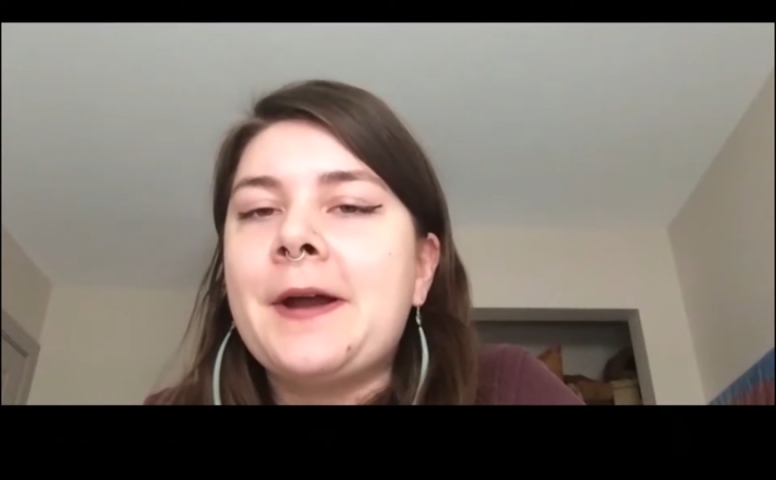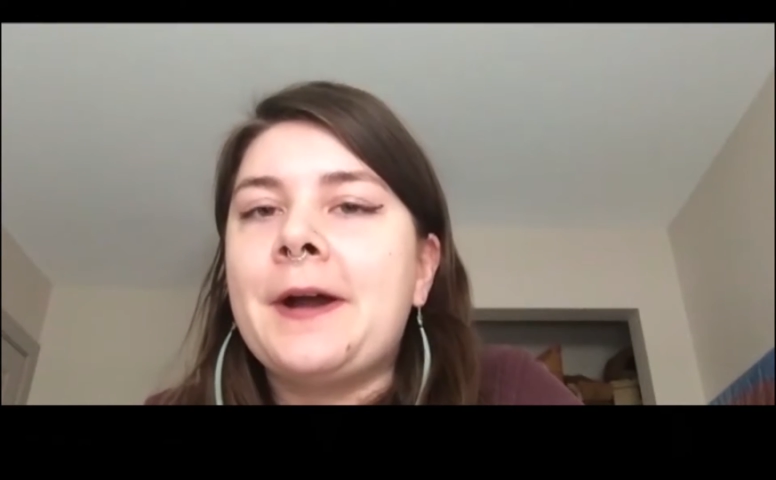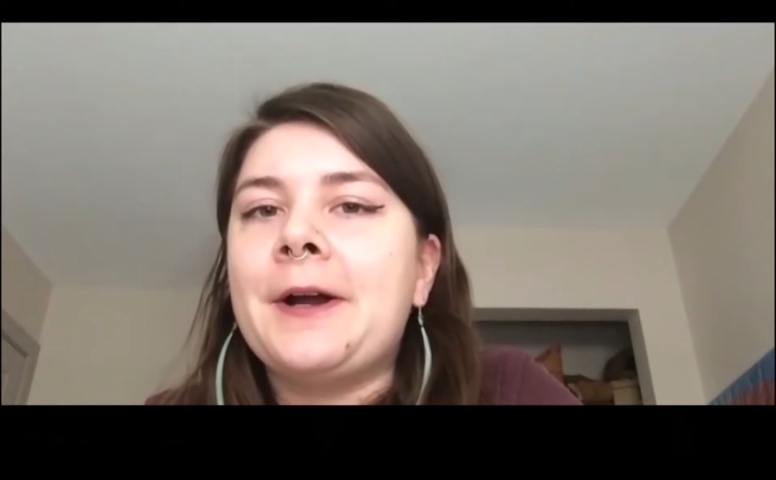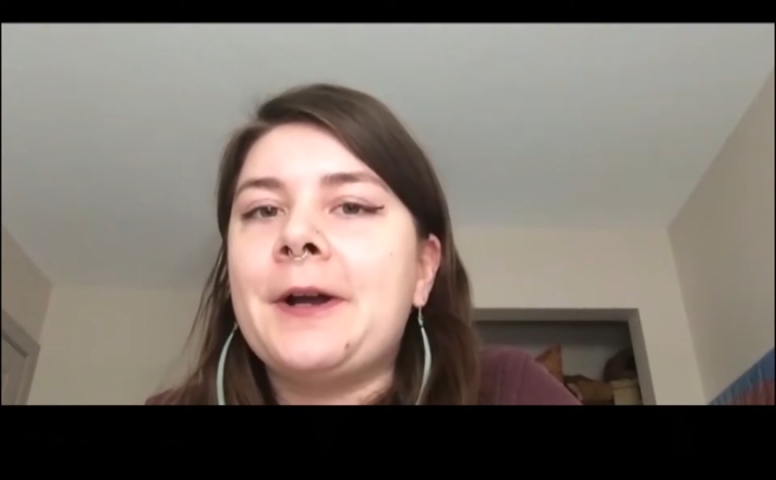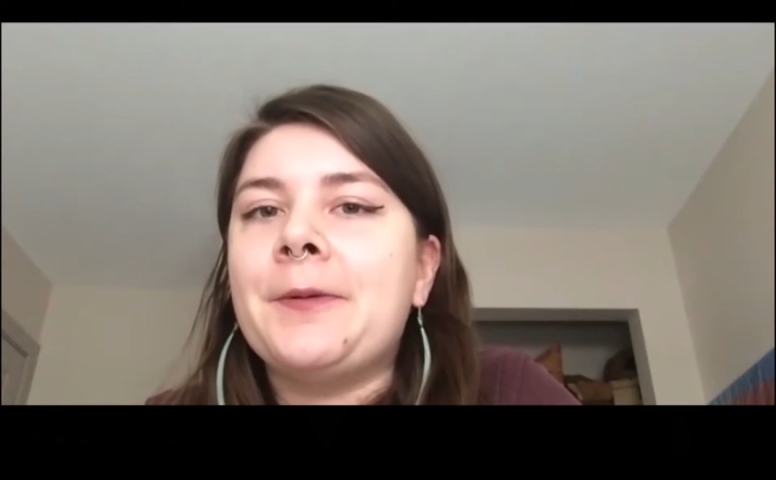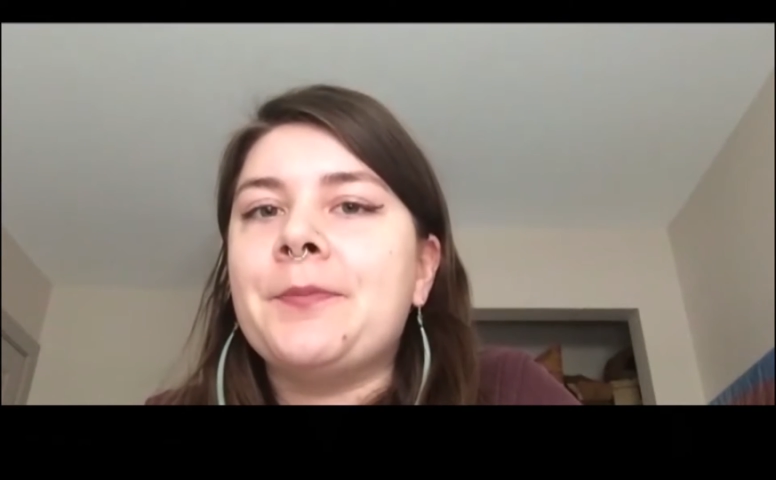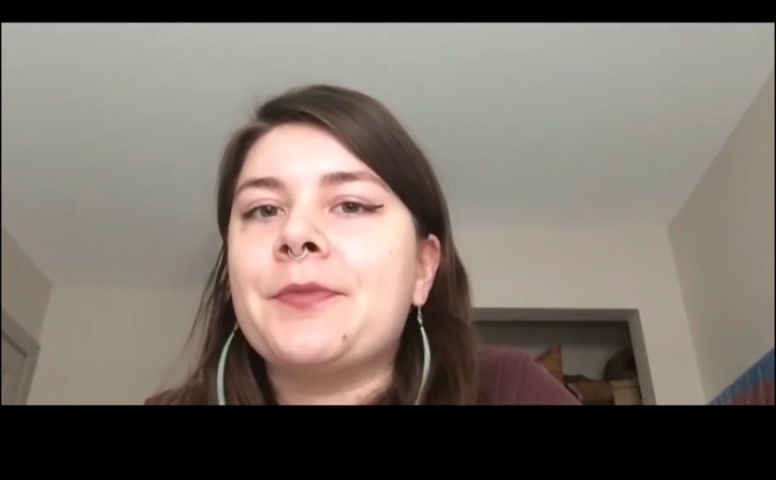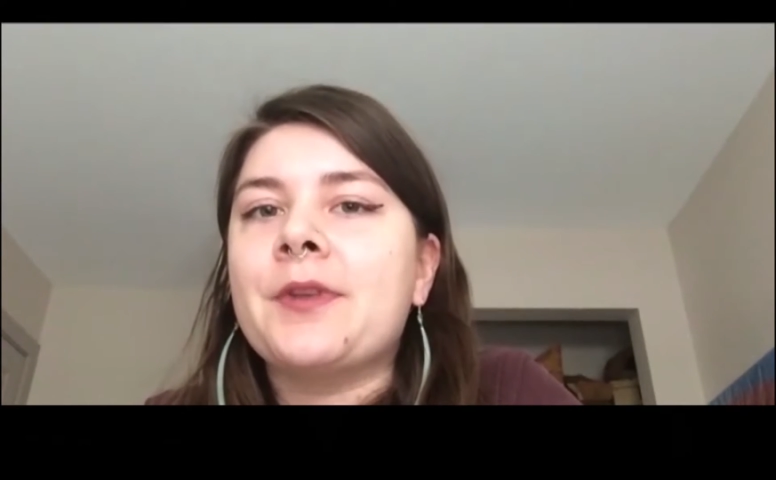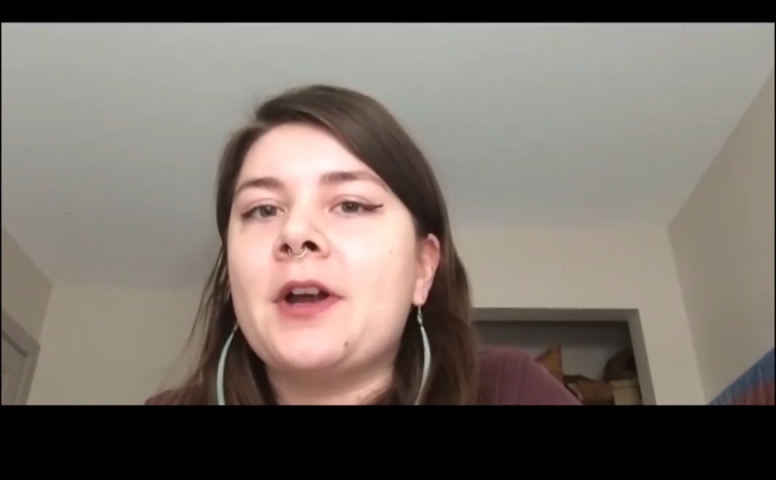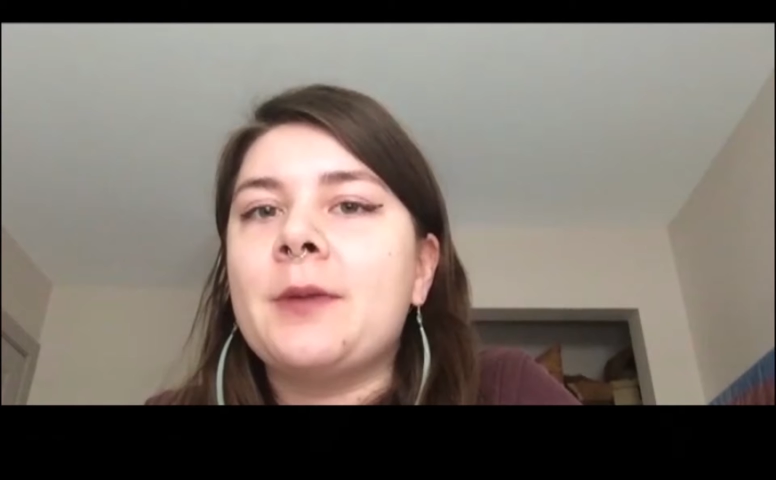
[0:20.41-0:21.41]

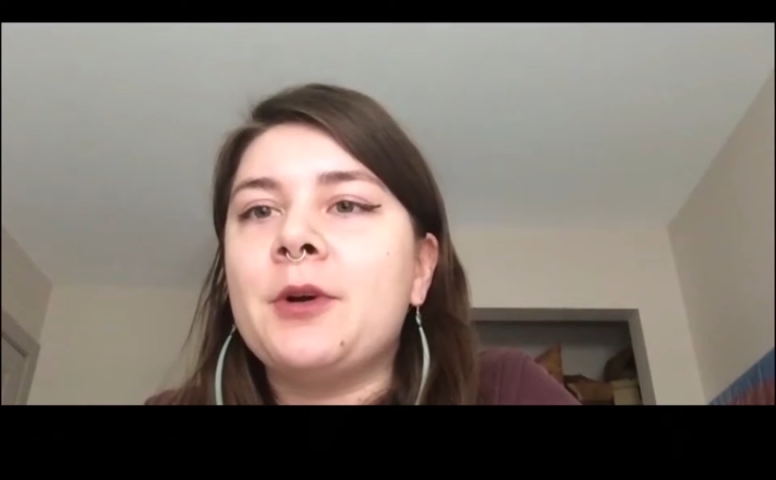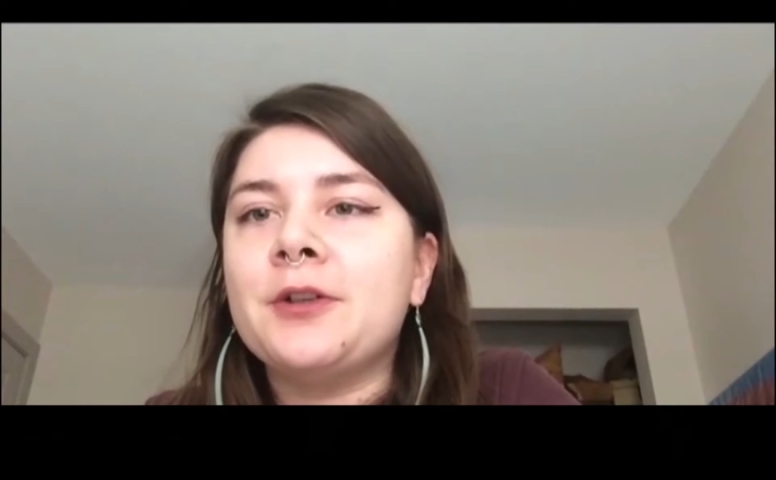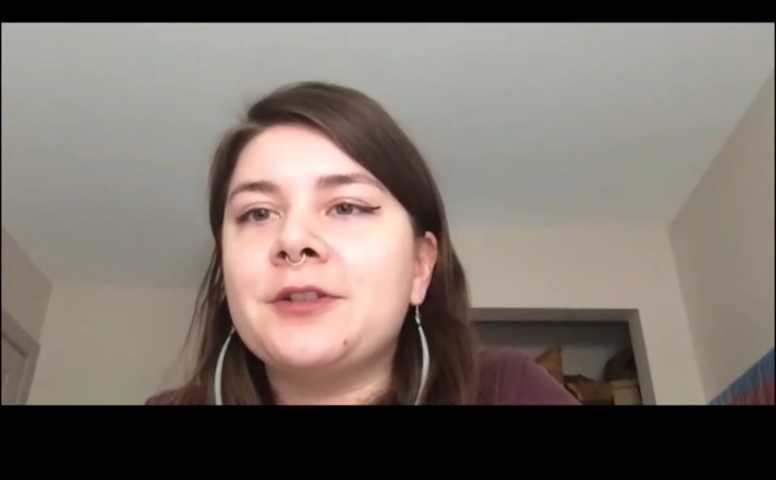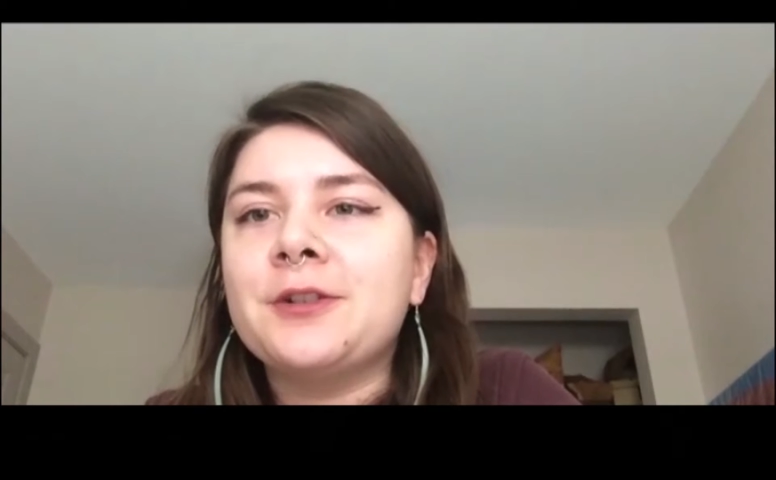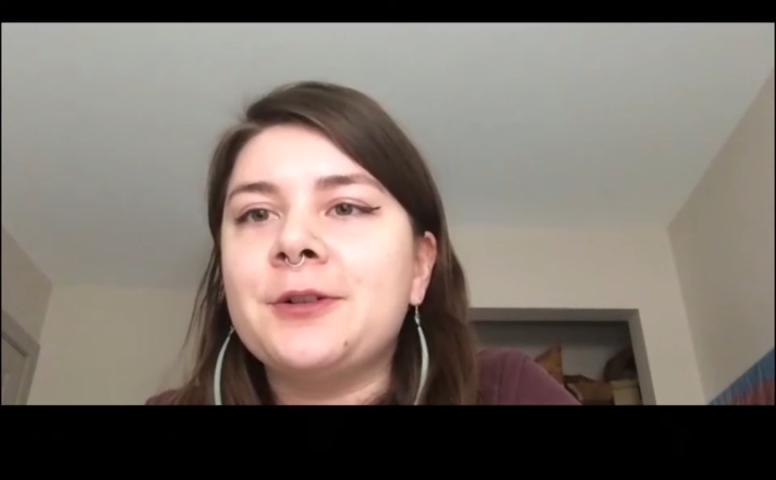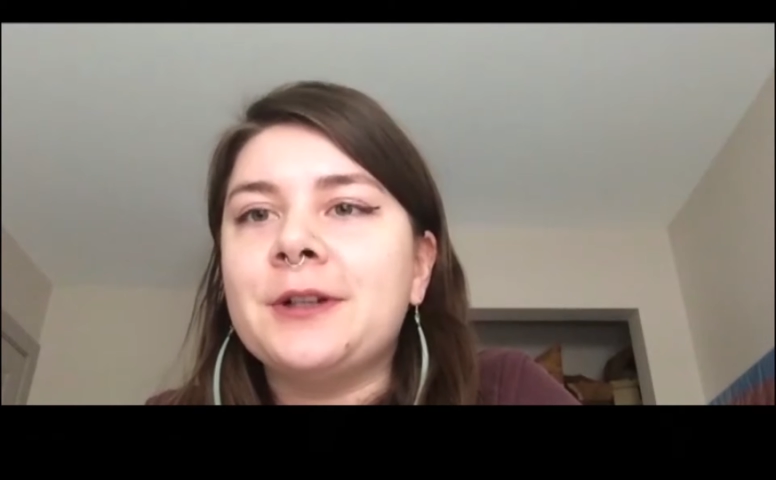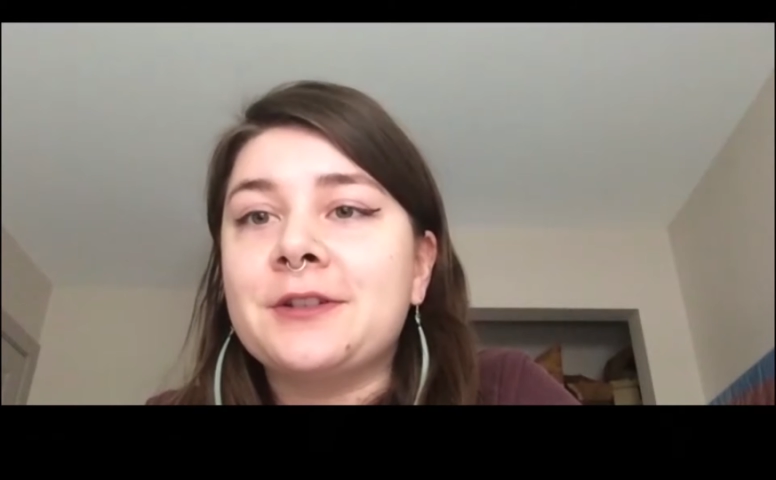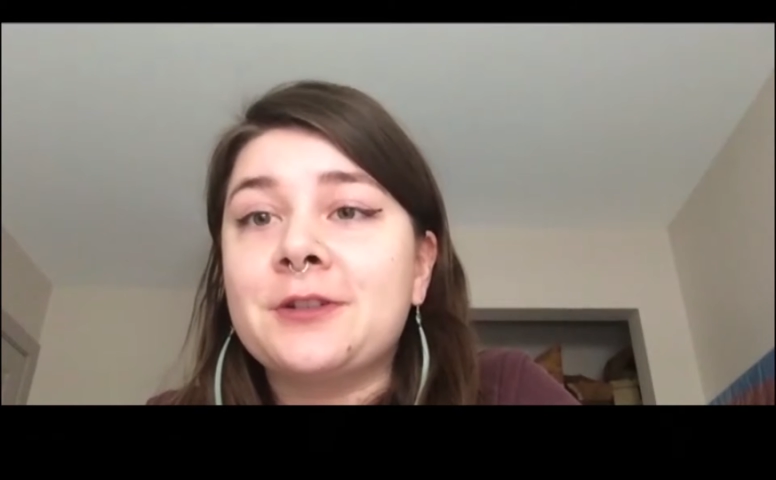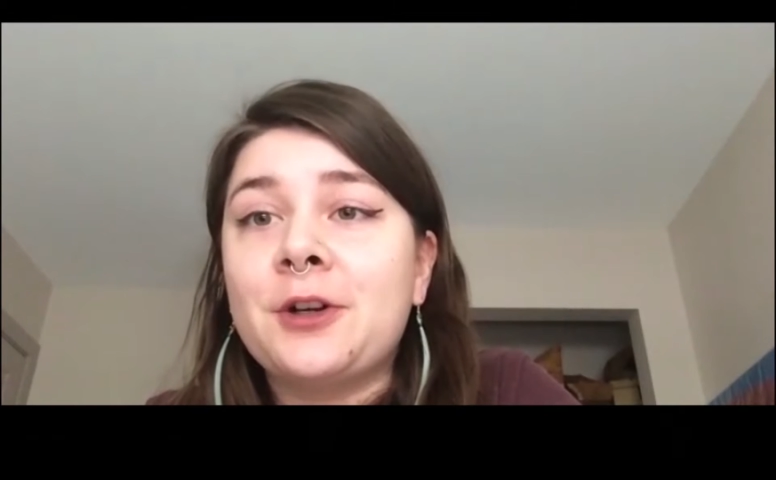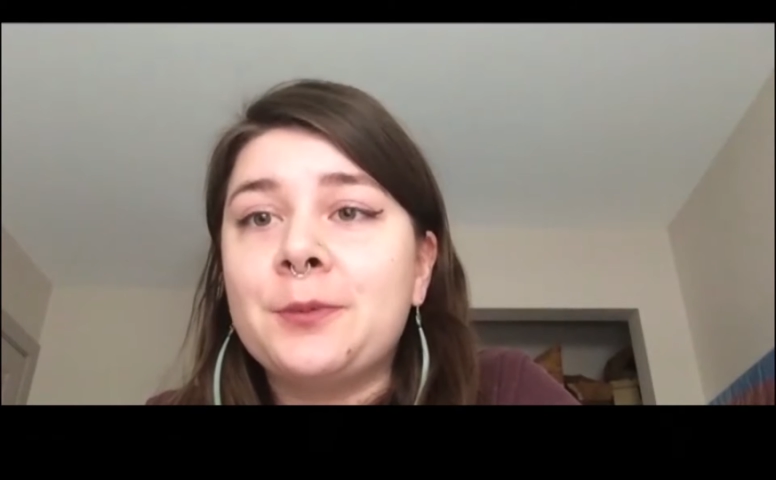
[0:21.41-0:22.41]
I'm also a
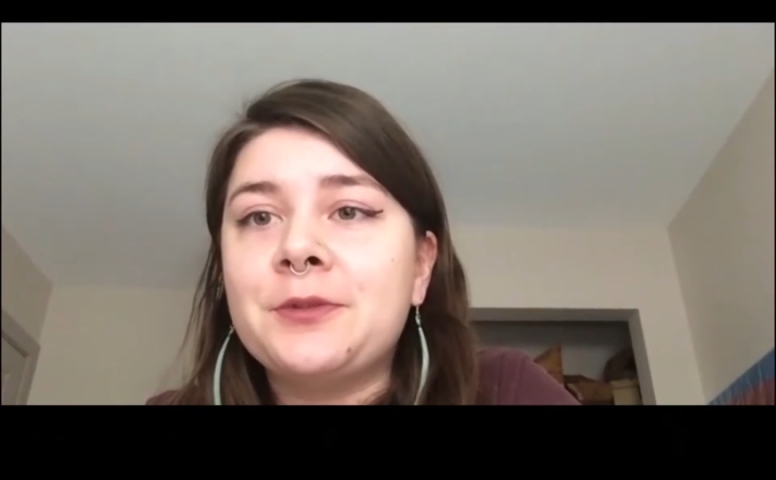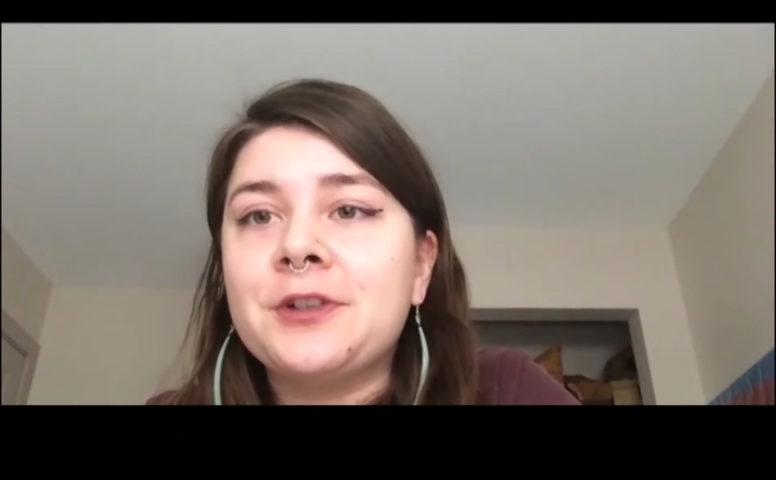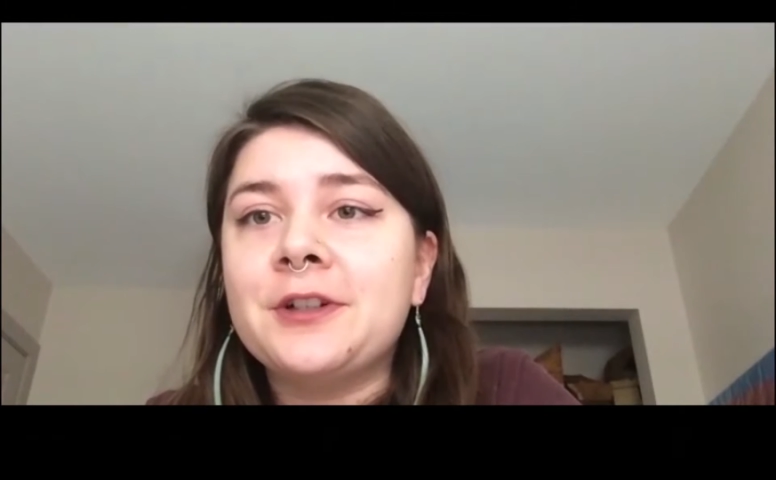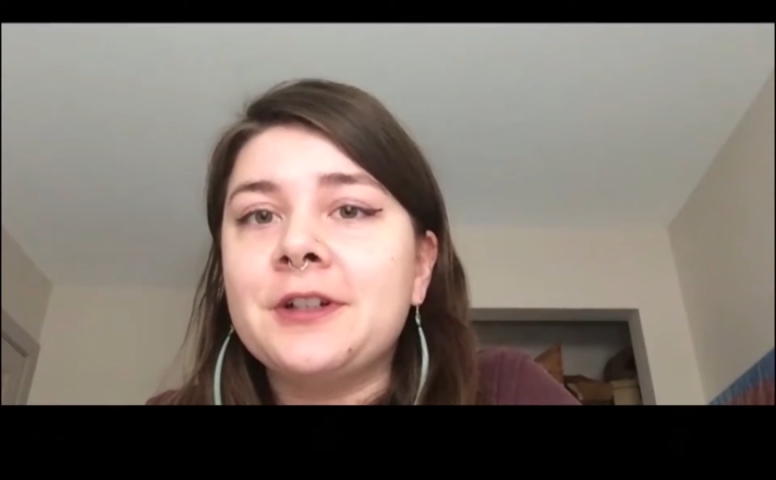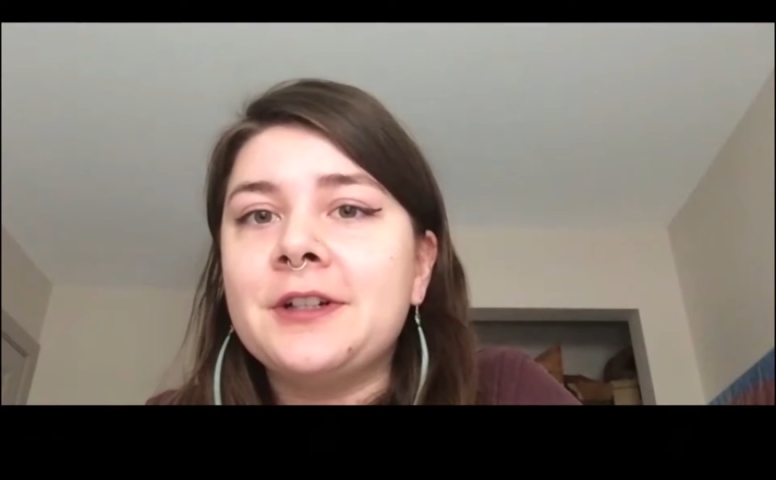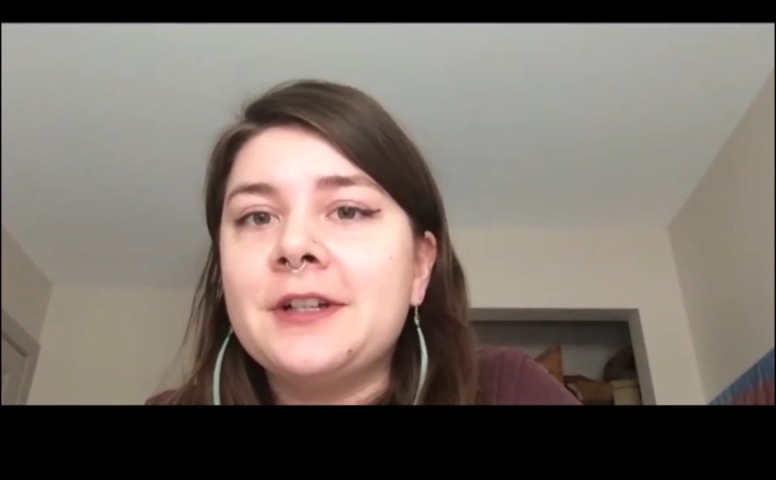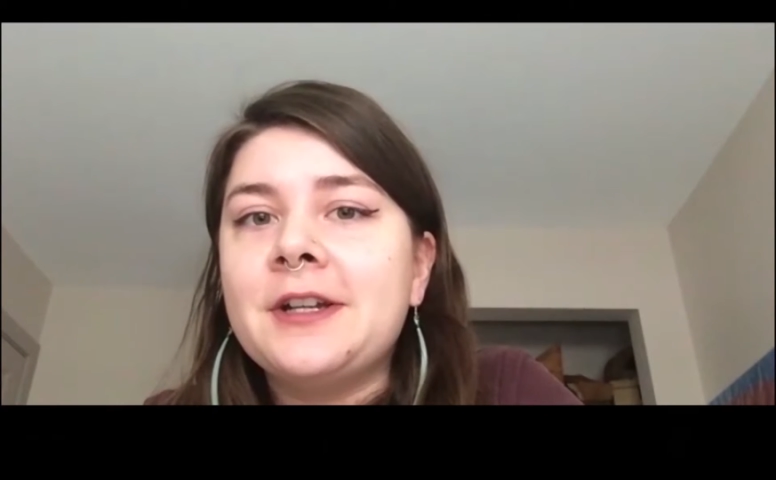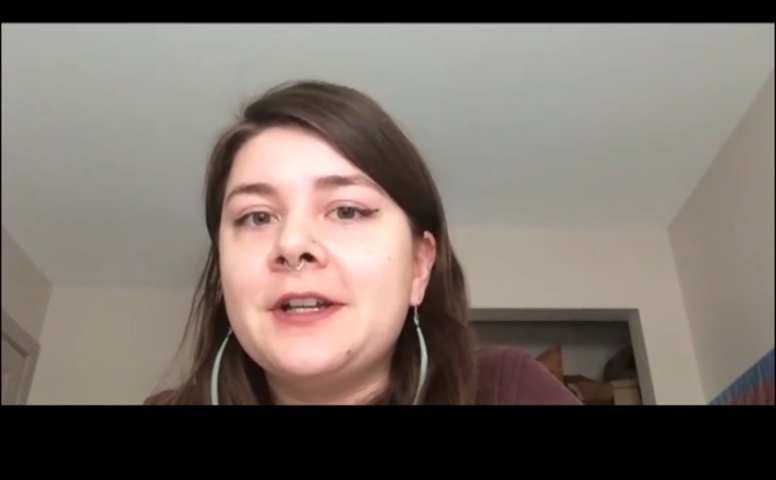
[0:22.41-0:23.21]
sculptor.